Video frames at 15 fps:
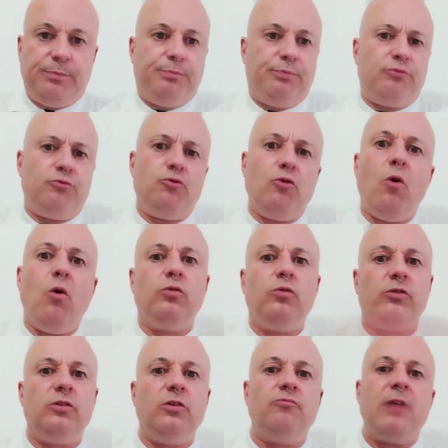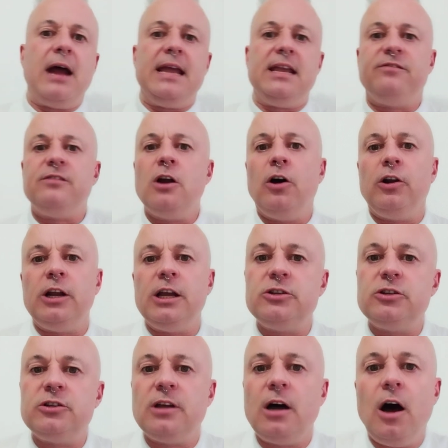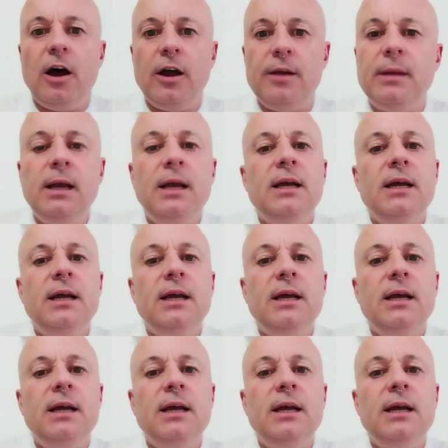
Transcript: broad array of knowledge that I'm